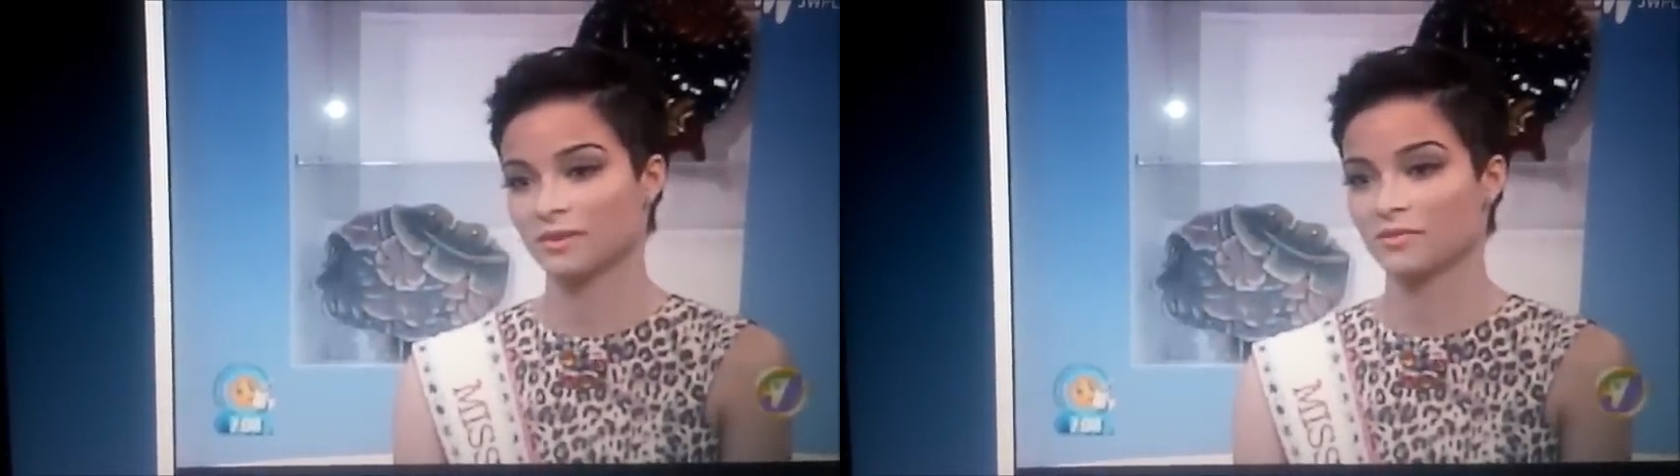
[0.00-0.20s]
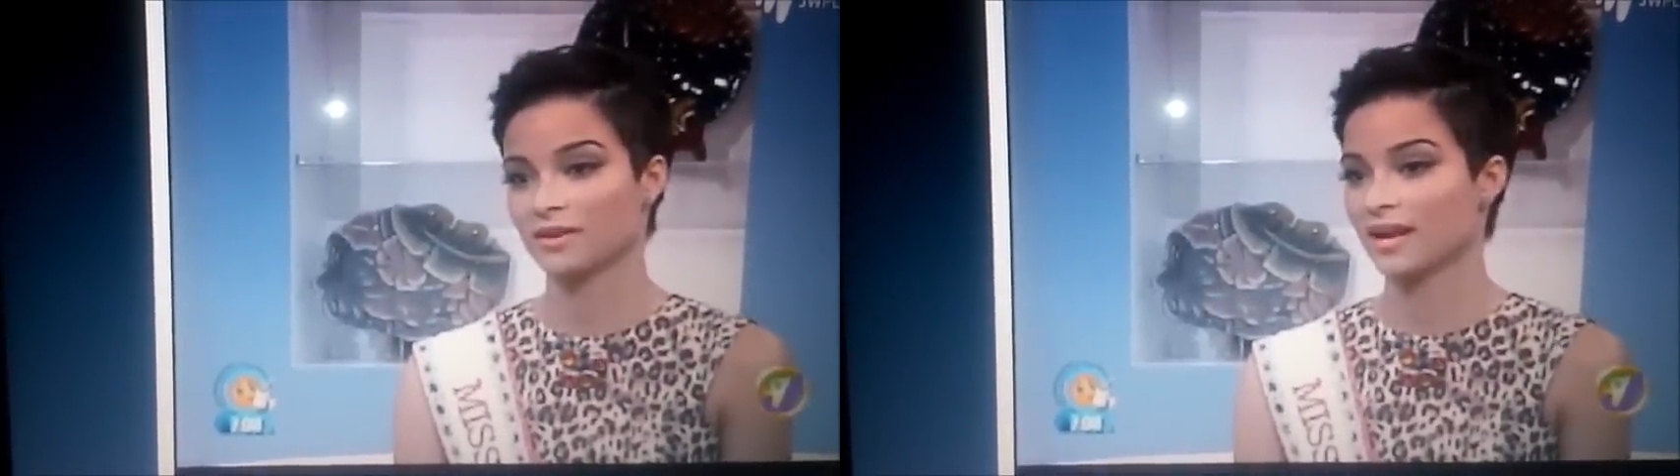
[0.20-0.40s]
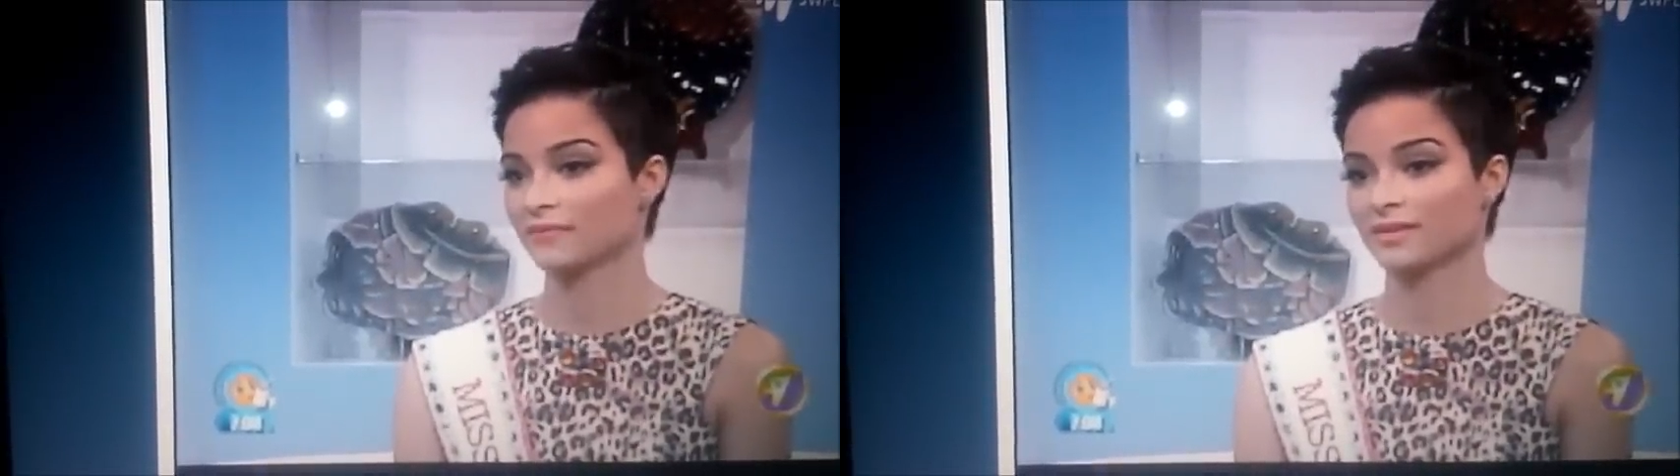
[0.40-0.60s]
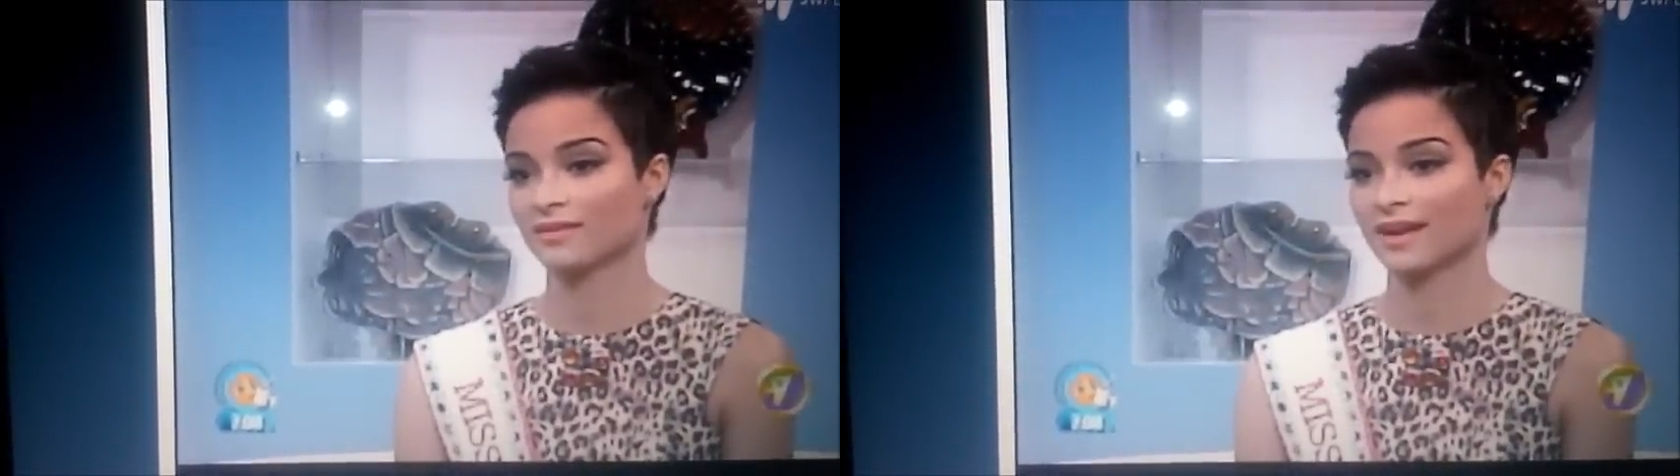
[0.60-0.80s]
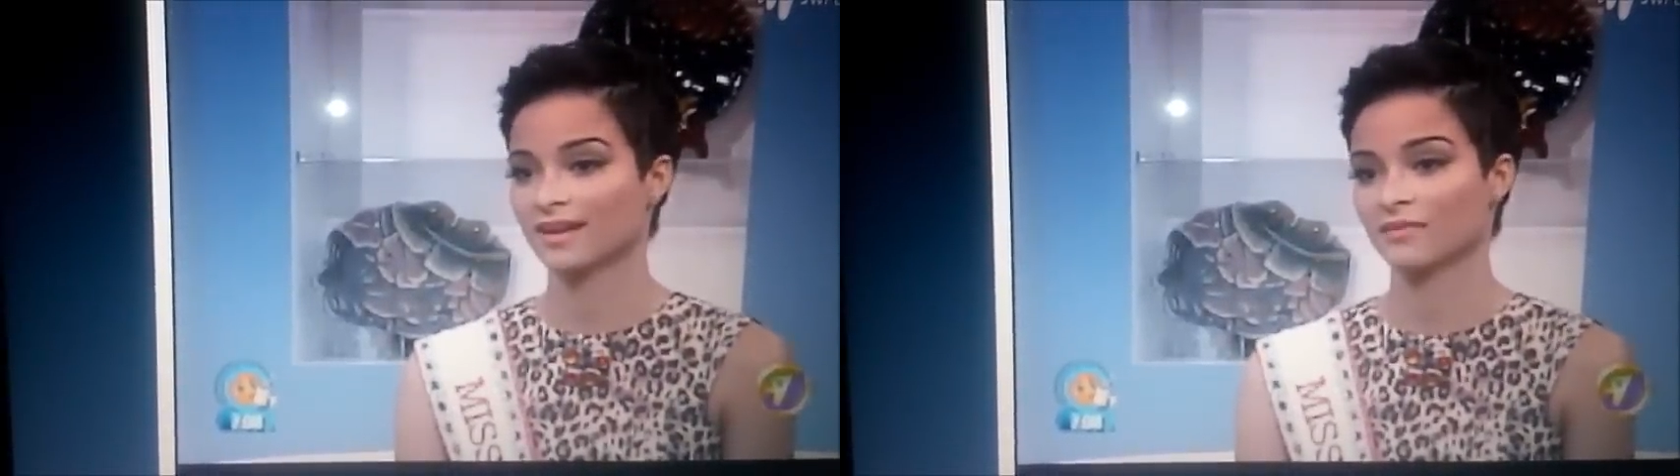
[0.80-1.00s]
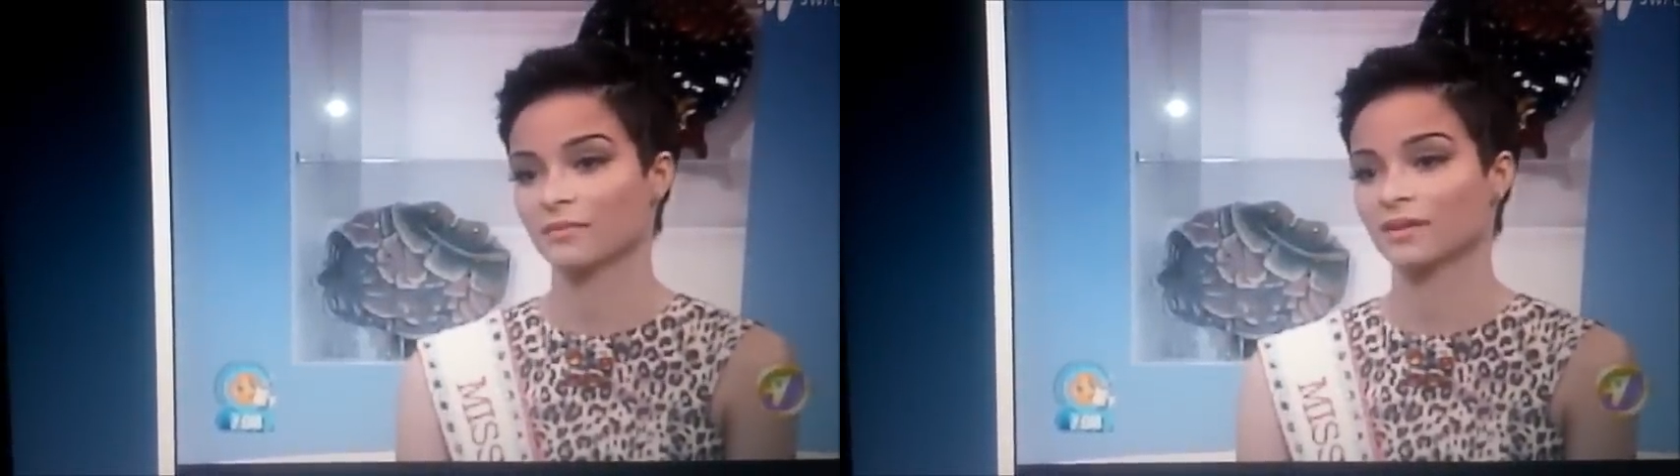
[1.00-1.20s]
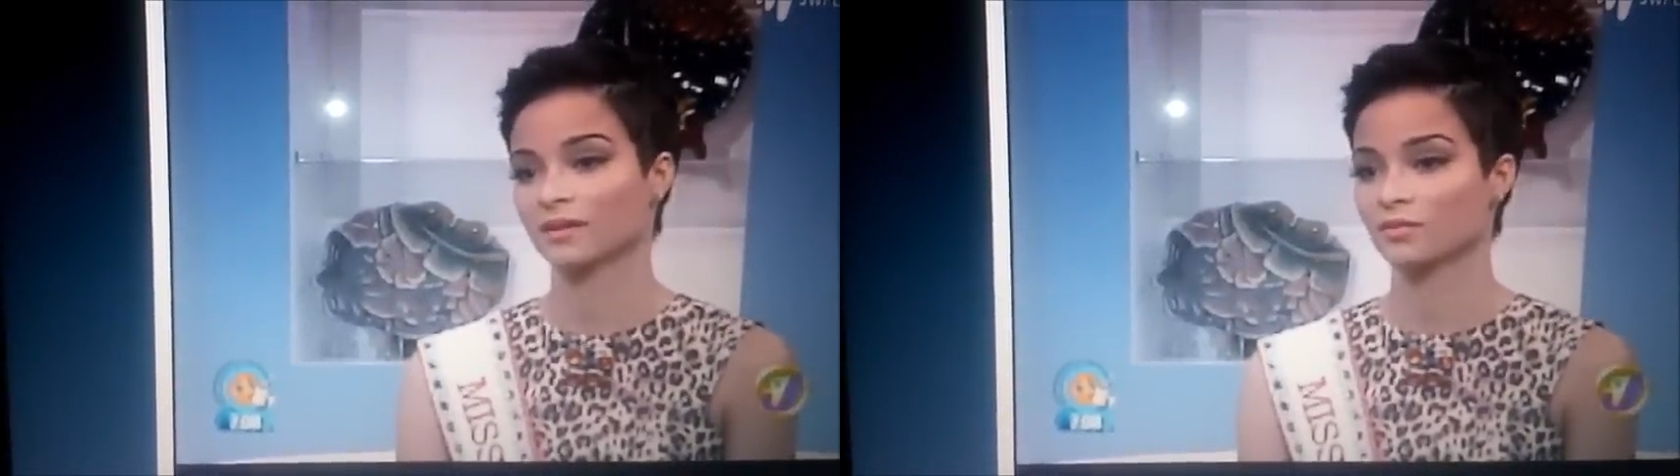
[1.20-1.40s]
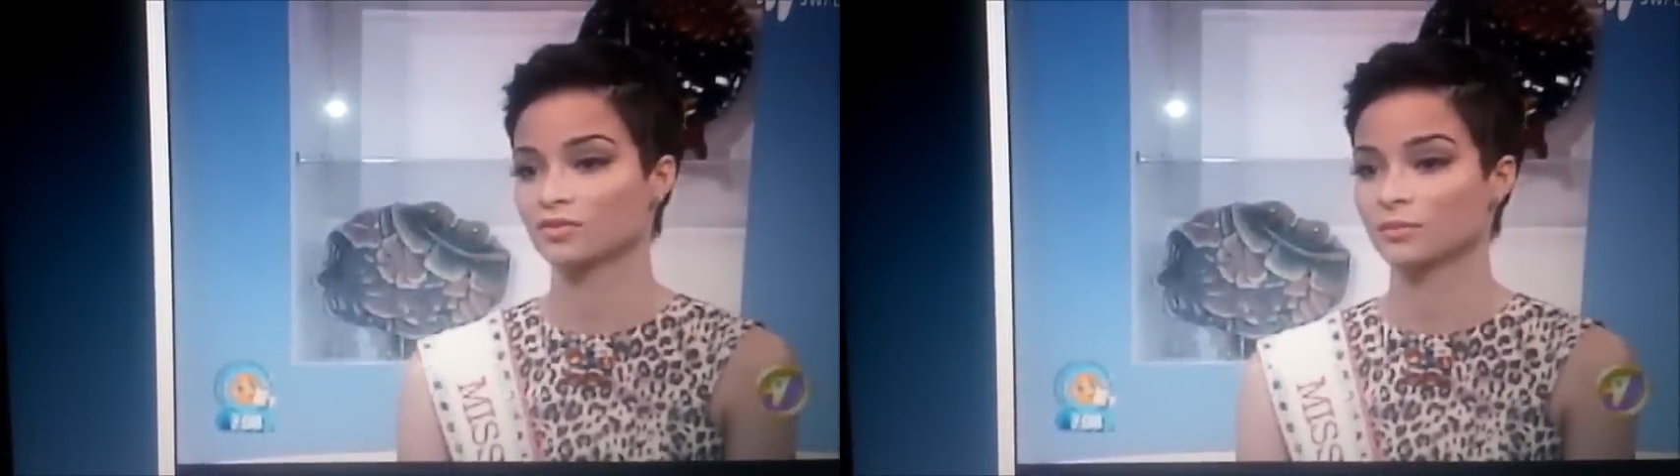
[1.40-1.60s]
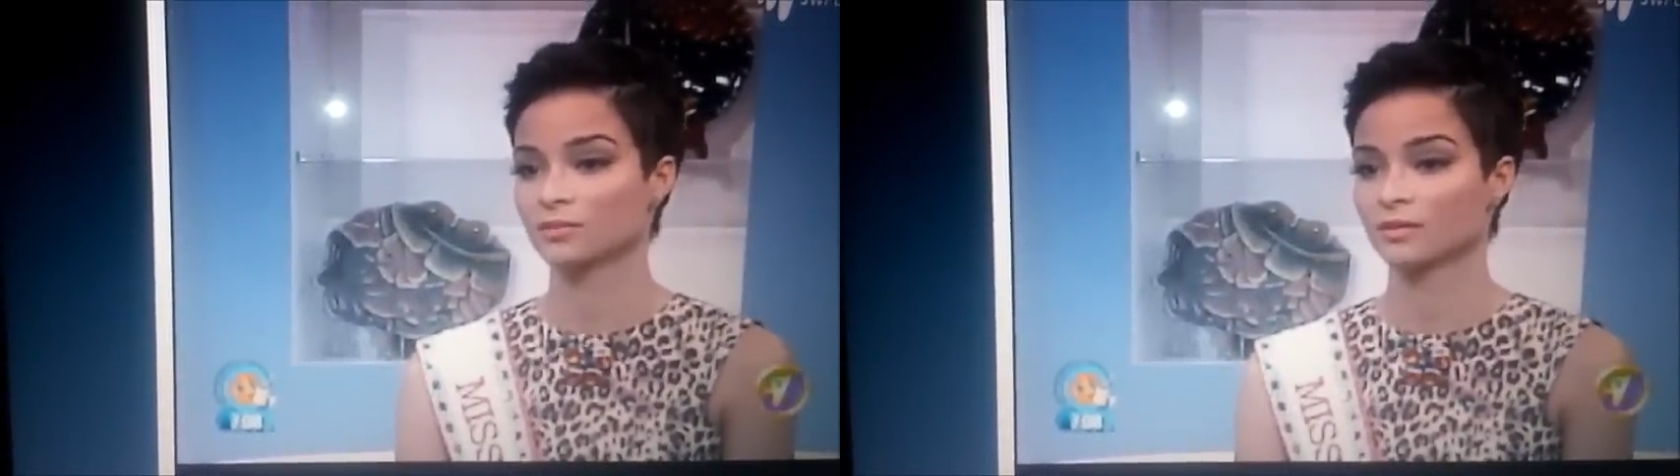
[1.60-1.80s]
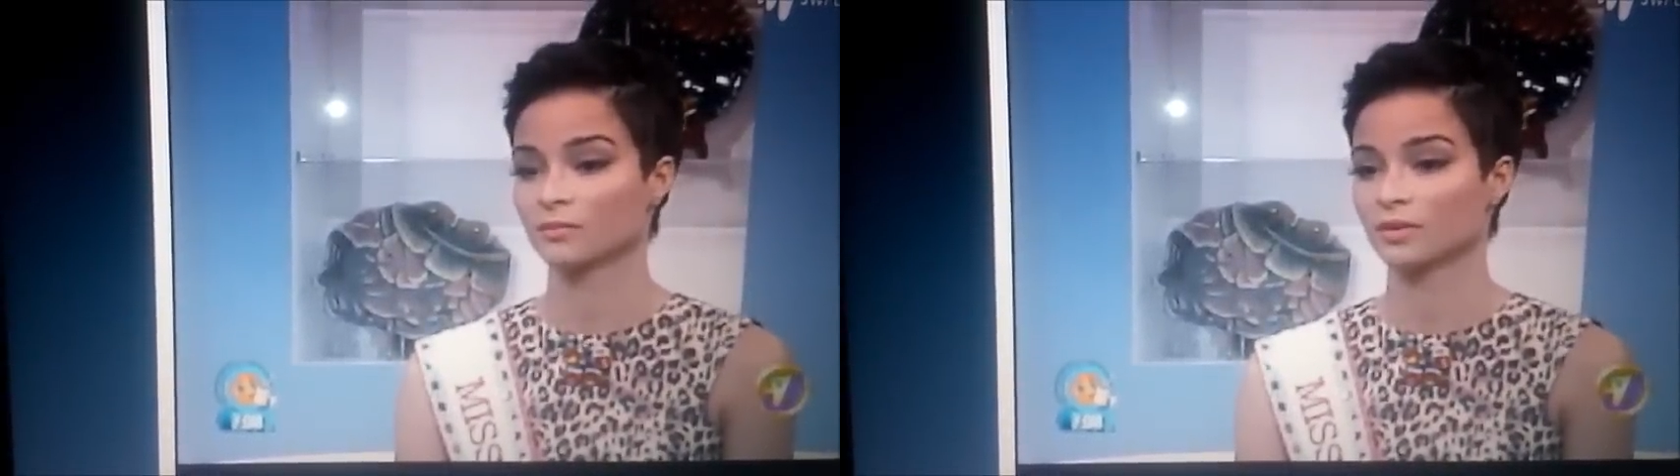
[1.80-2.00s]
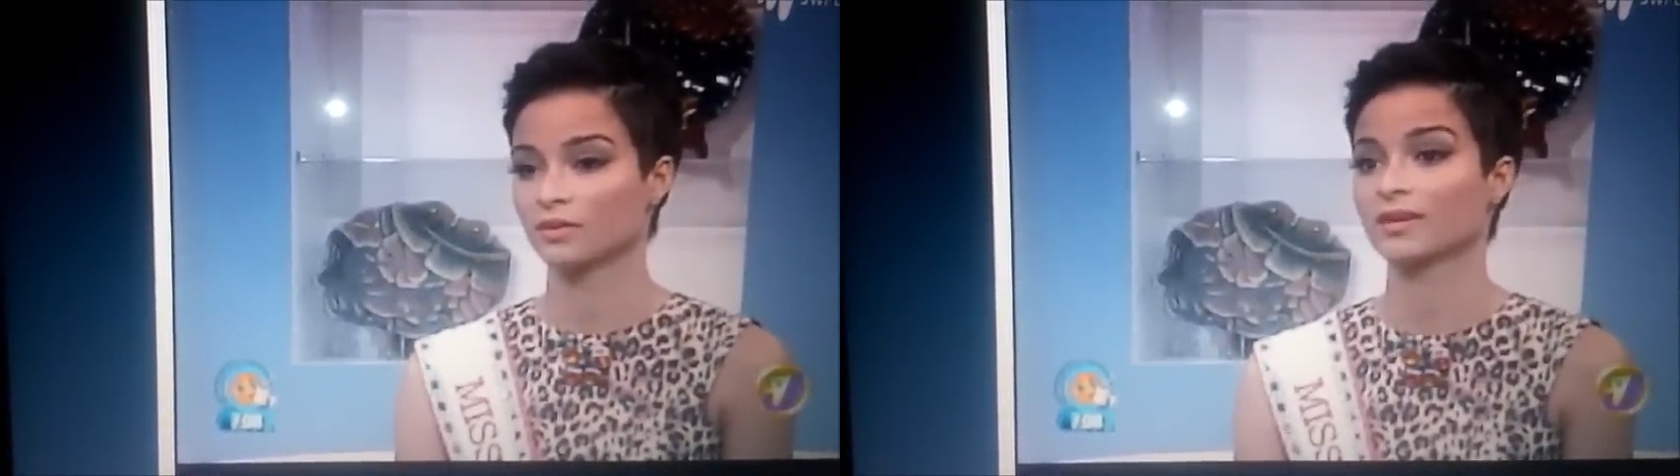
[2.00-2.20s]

I really have to thank everybody who jumped on board.